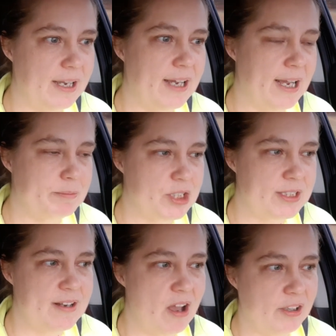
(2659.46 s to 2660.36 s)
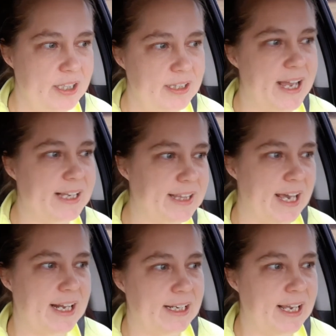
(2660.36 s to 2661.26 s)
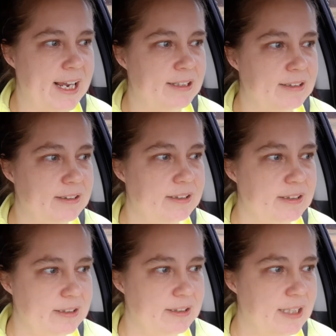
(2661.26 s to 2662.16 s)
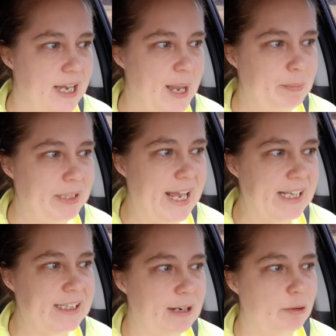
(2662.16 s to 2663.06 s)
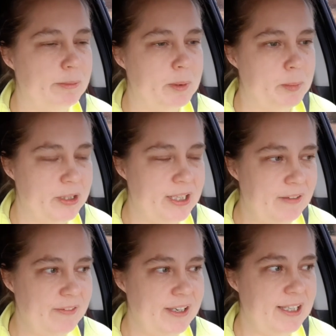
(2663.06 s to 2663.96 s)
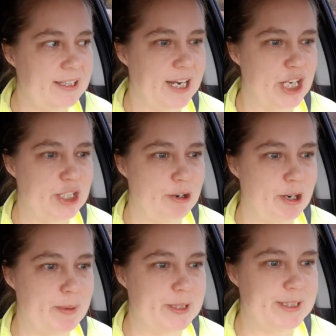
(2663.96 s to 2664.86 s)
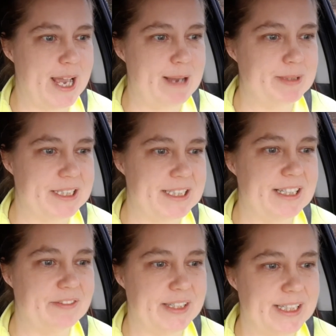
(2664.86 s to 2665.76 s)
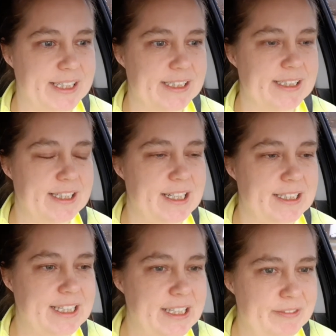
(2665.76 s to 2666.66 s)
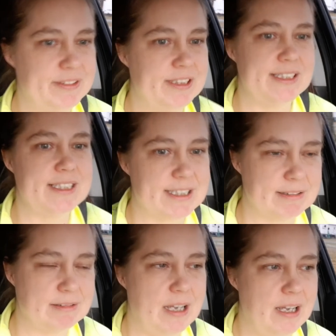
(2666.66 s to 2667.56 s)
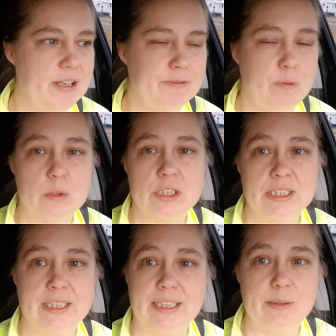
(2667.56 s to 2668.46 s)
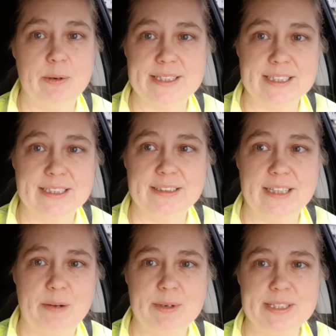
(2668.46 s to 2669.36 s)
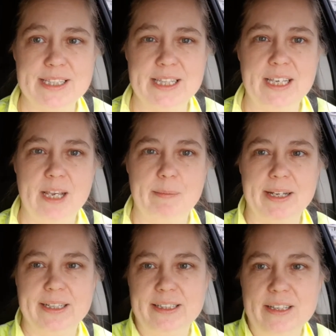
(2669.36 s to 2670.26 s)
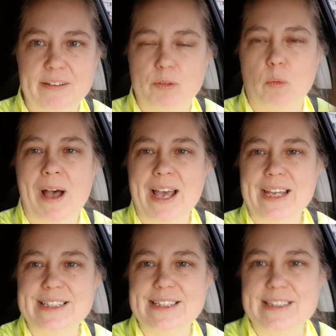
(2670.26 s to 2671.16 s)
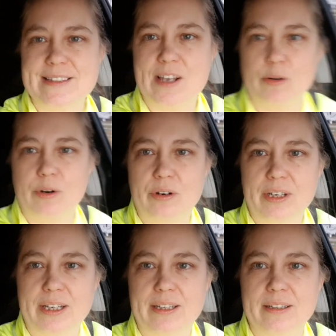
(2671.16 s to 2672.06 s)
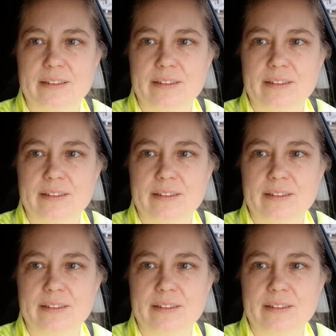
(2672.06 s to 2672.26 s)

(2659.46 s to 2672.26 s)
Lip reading: I'm just not good like that. I can't. I'm glad that I remembered the event, that I showed up on time to the event. A gift is, unfortunately, I wasn't thinking about a gift. Why is this so crooked?